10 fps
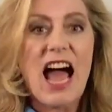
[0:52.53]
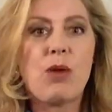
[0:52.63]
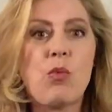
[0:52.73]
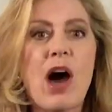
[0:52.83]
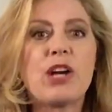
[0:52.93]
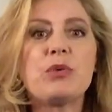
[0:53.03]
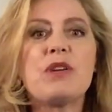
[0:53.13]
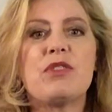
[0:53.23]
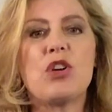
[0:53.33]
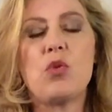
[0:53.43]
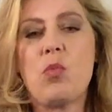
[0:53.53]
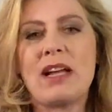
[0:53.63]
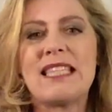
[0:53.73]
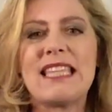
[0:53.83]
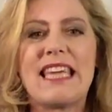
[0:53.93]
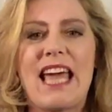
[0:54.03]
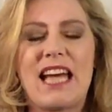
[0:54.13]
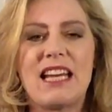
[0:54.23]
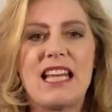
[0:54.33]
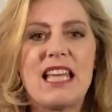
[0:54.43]
I want to review once
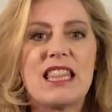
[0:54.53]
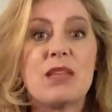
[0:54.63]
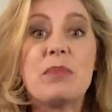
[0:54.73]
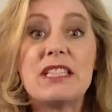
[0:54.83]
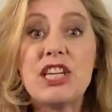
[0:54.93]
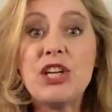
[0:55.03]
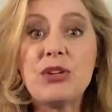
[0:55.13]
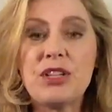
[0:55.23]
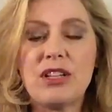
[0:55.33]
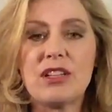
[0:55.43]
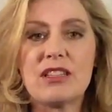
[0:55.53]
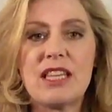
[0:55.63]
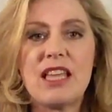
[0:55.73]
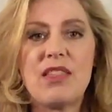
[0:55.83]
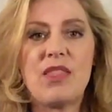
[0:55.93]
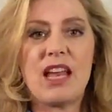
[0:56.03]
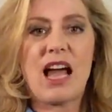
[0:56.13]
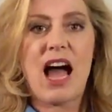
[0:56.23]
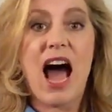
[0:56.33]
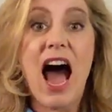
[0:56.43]
again the materials that
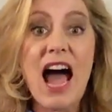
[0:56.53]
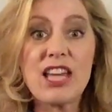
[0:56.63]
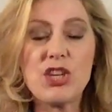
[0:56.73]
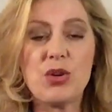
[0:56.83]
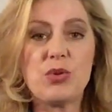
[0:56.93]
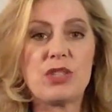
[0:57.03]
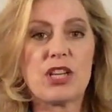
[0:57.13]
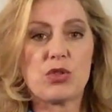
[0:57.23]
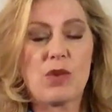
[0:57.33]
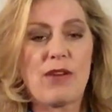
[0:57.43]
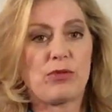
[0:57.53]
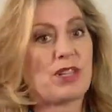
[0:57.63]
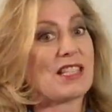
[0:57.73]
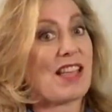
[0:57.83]
I use as reference,